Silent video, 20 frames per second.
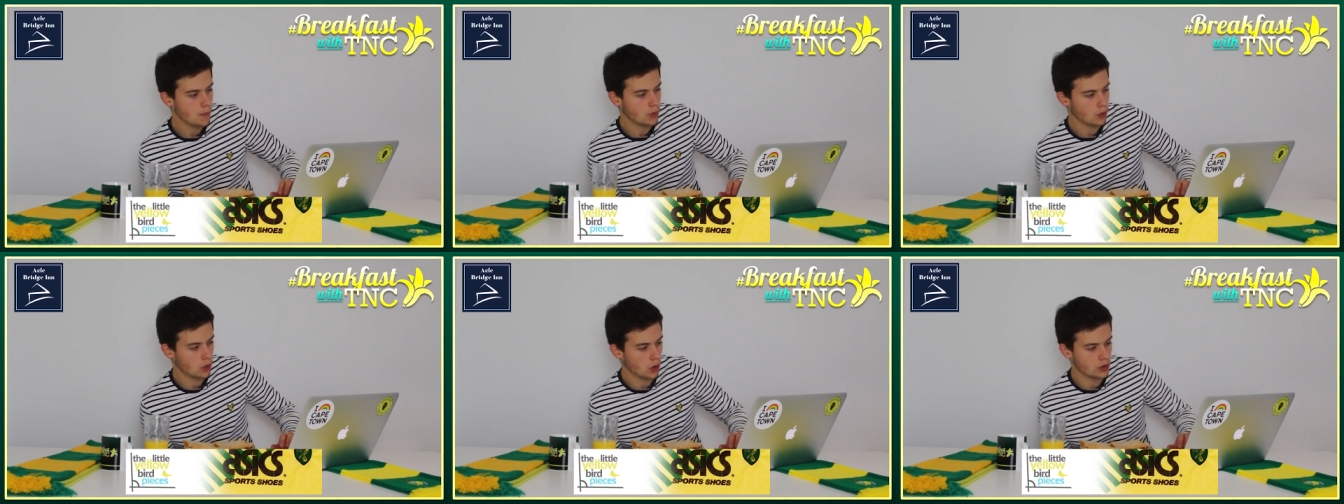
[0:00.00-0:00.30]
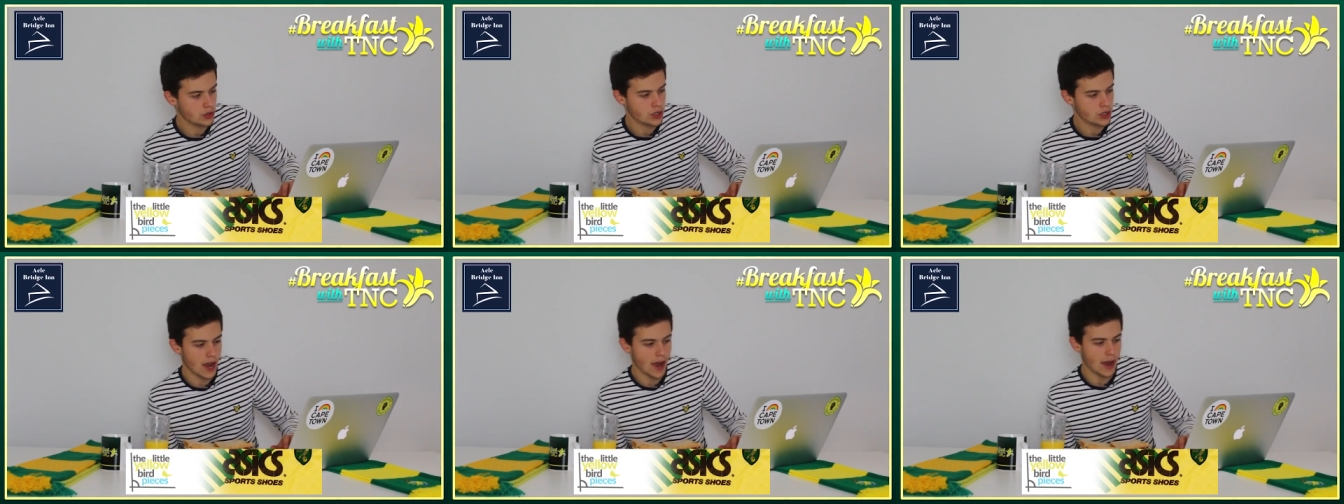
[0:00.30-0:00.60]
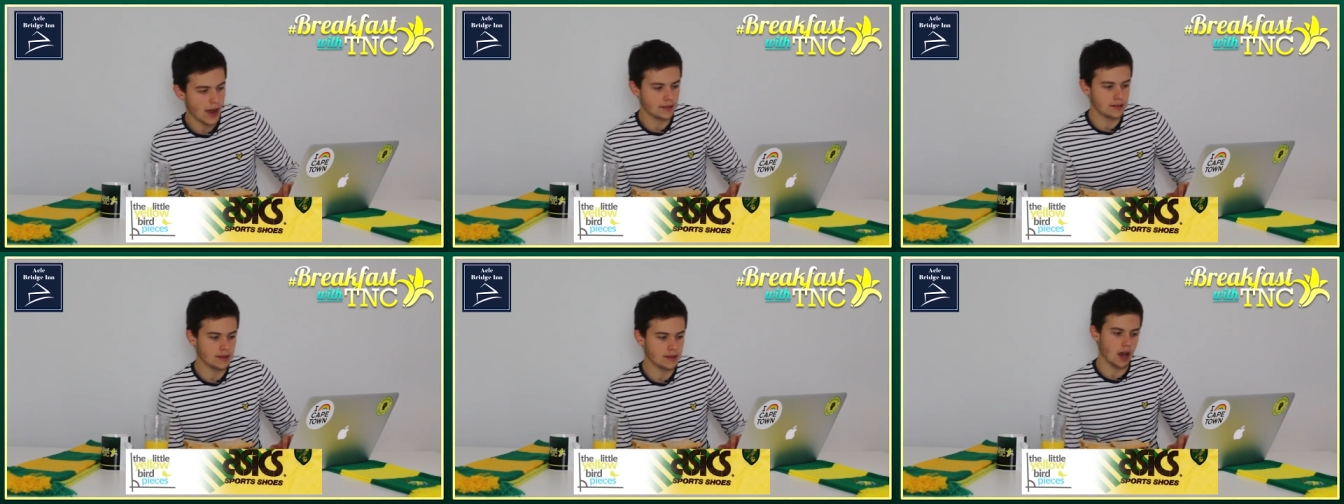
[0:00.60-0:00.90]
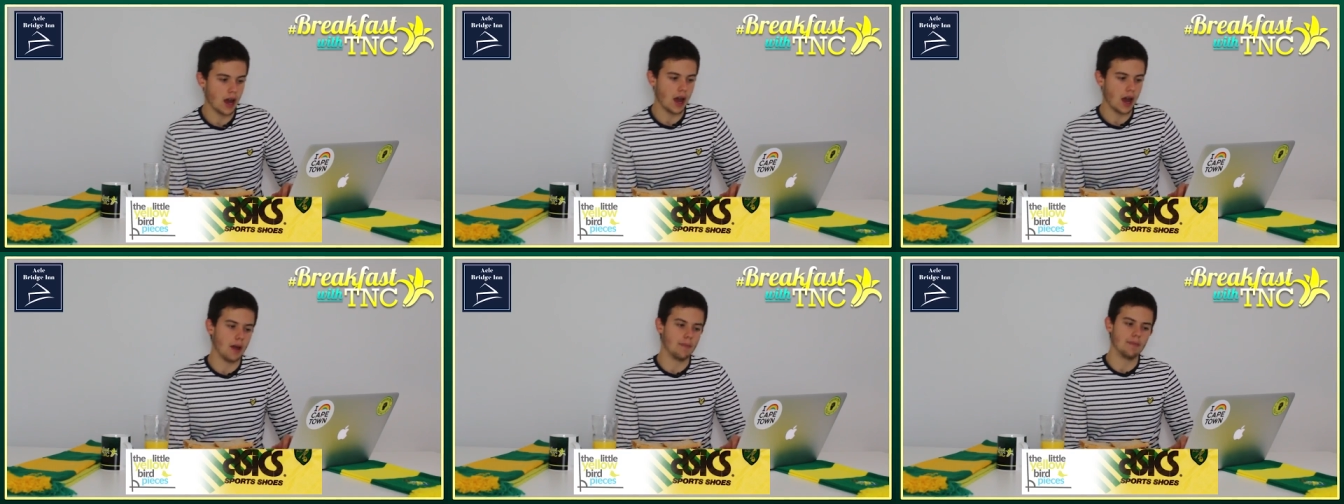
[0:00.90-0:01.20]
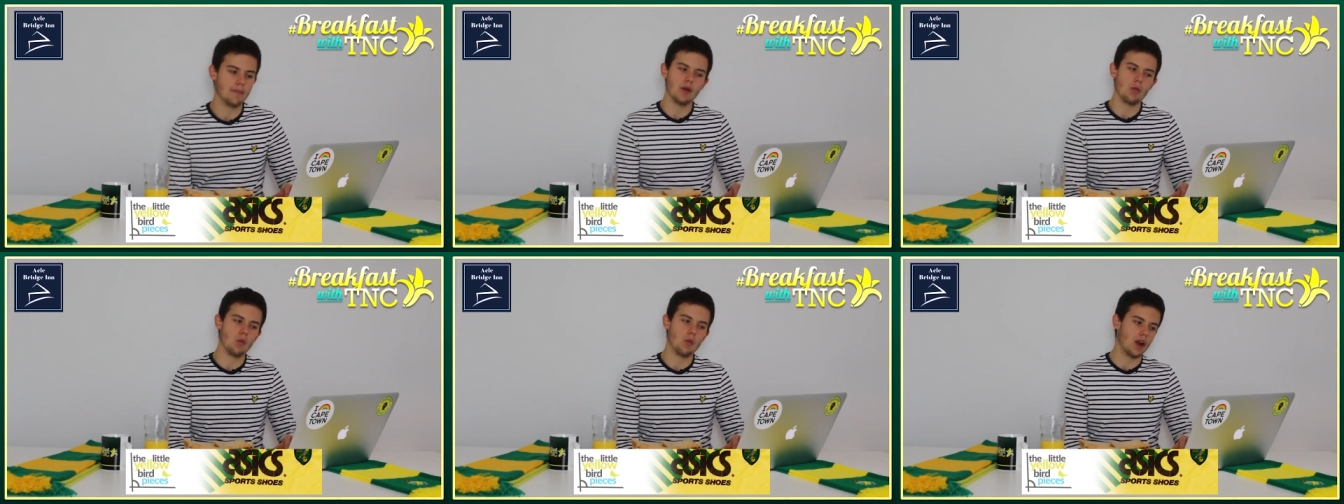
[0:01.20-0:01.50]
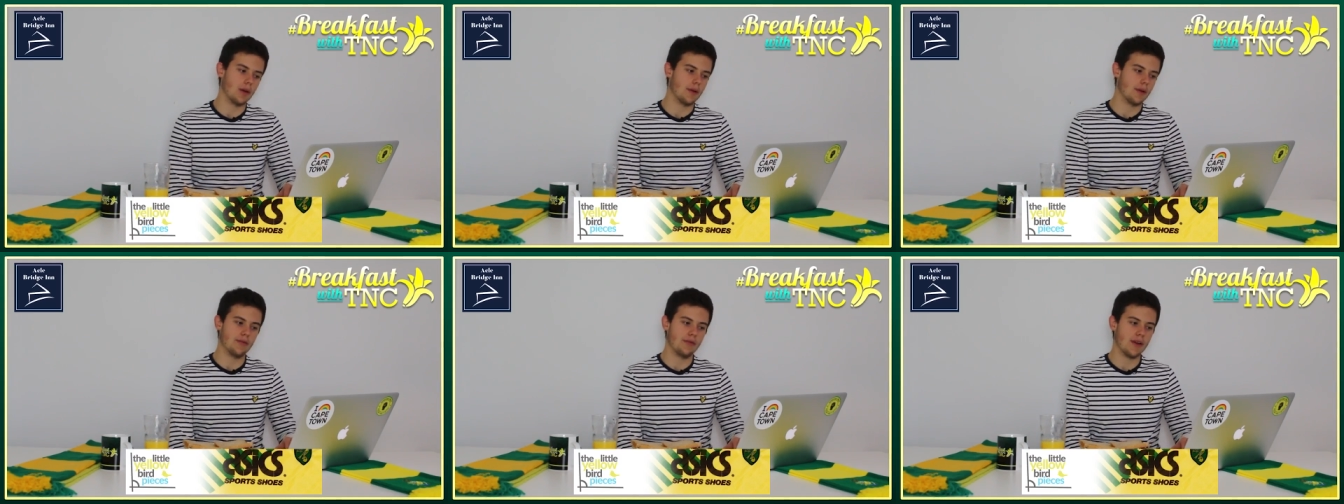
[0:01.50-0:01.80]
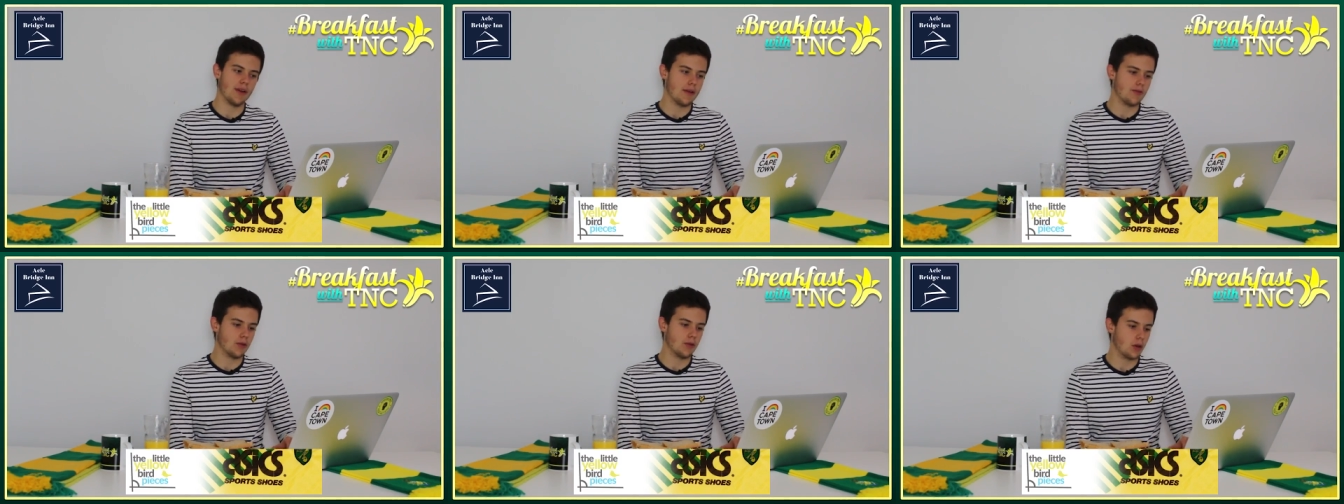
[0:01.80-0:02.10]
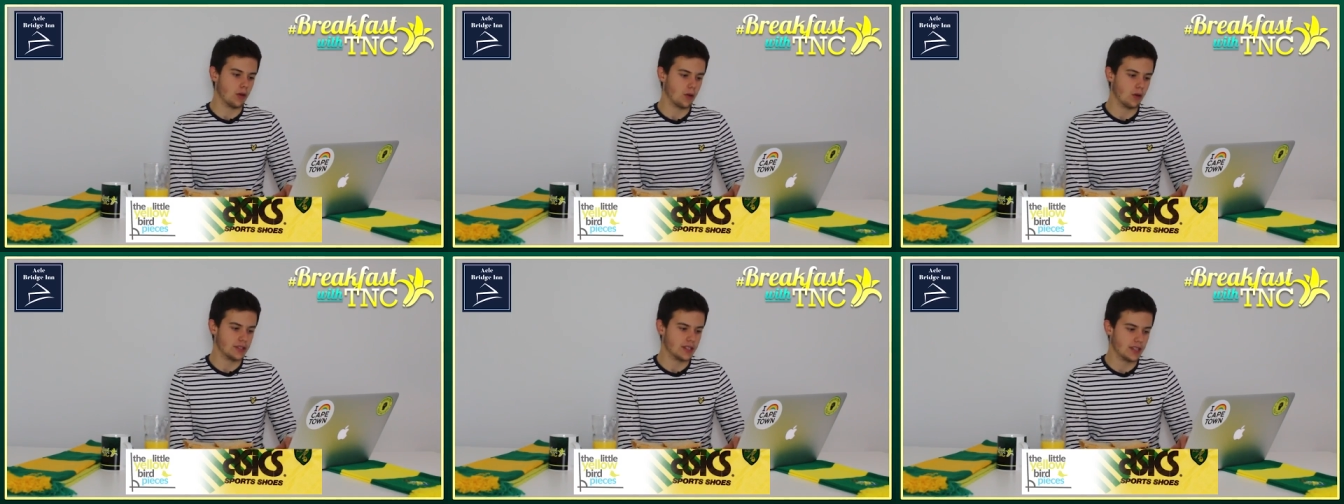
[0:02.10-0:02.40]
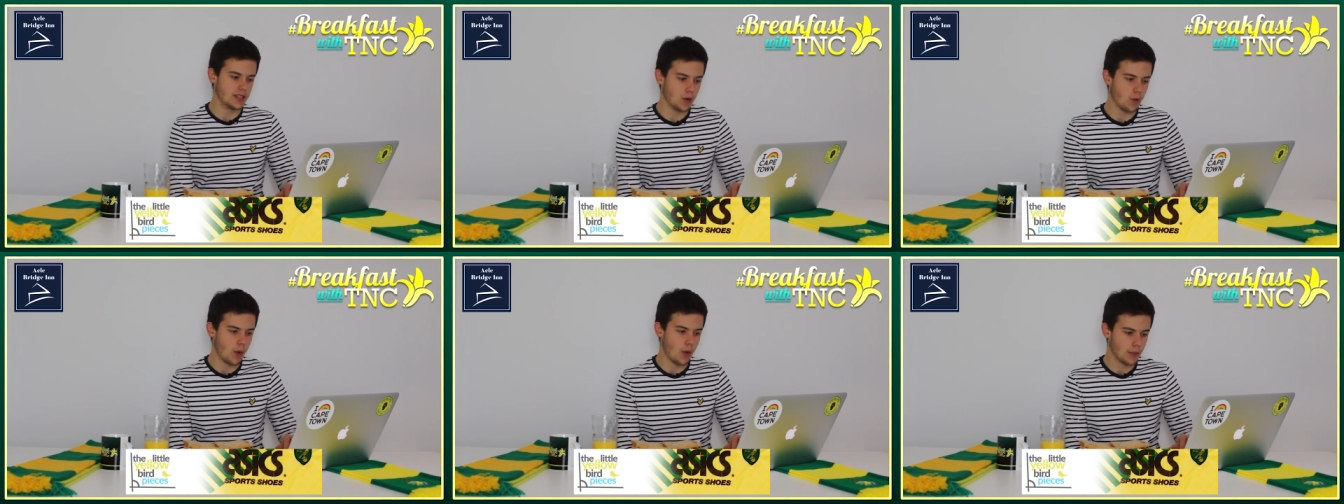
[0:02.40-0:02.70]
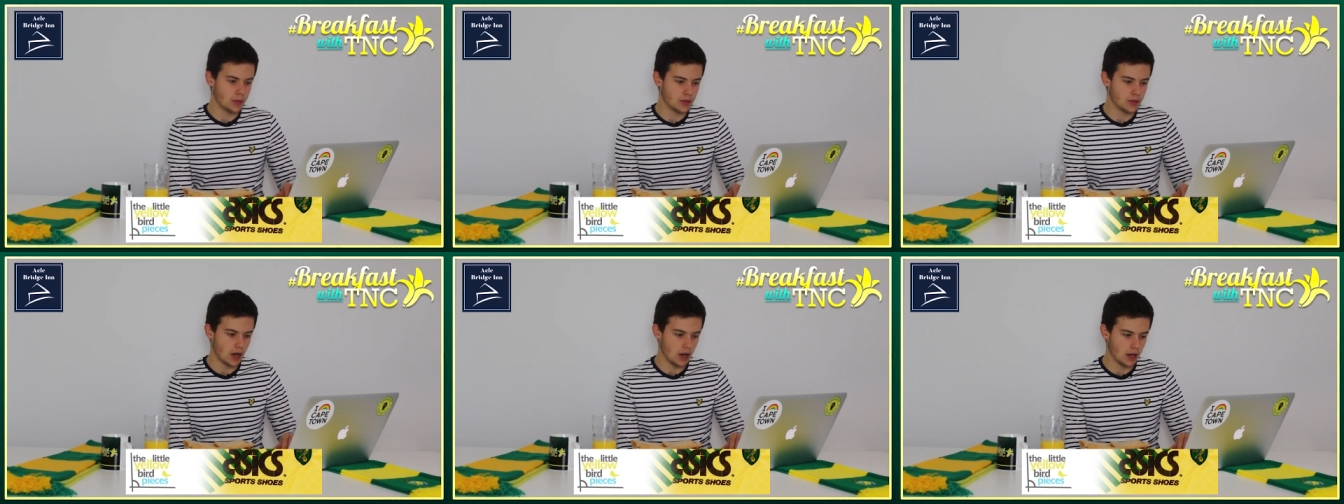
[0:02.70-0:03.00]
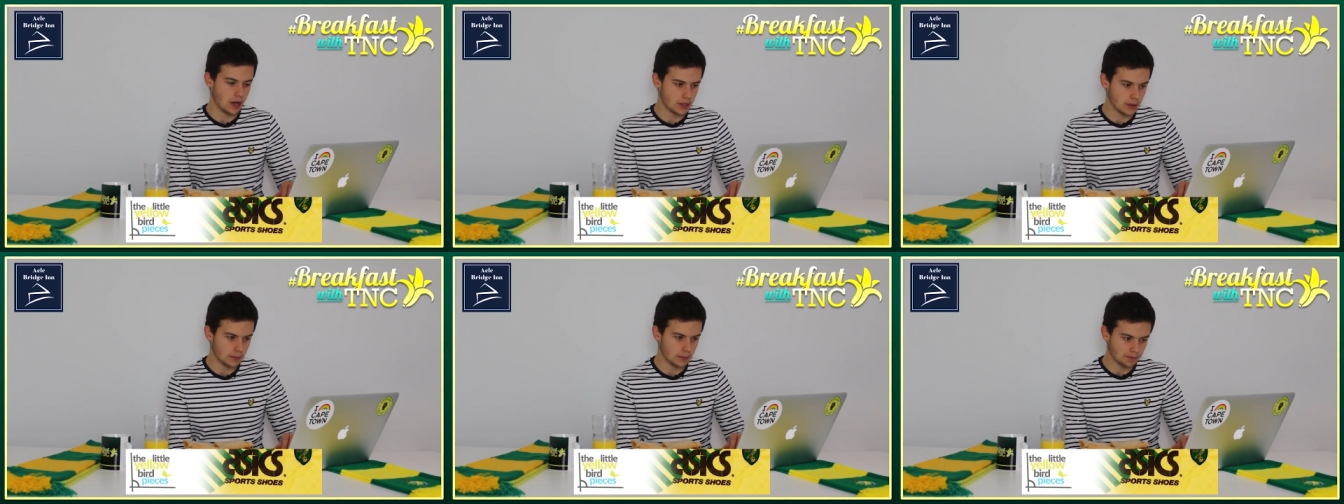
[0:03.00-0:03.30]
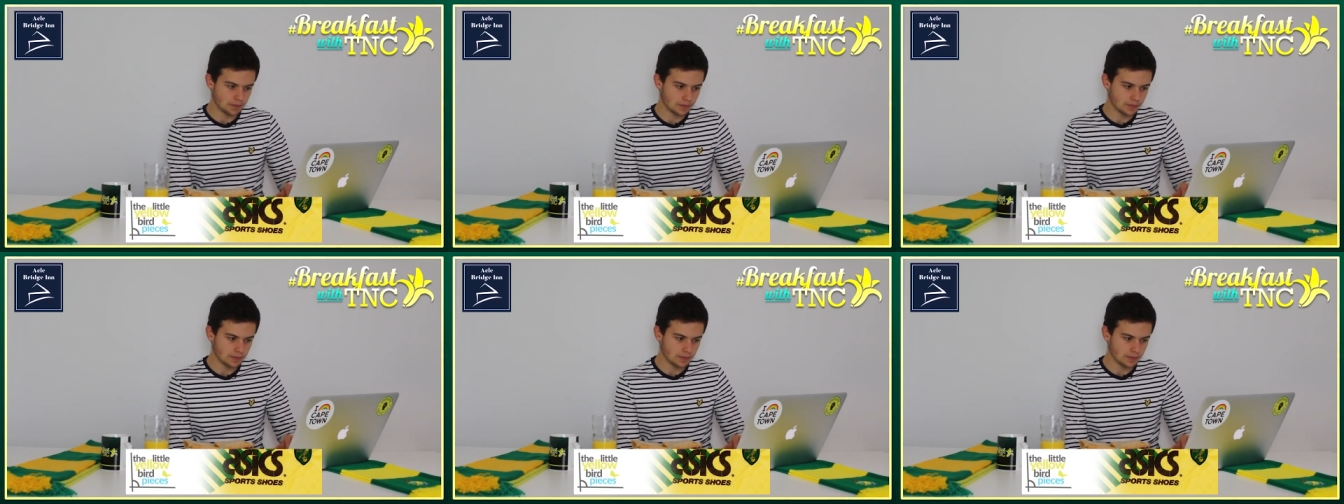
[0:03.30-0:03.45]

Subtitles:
project, one of my favourite Norwich City websites.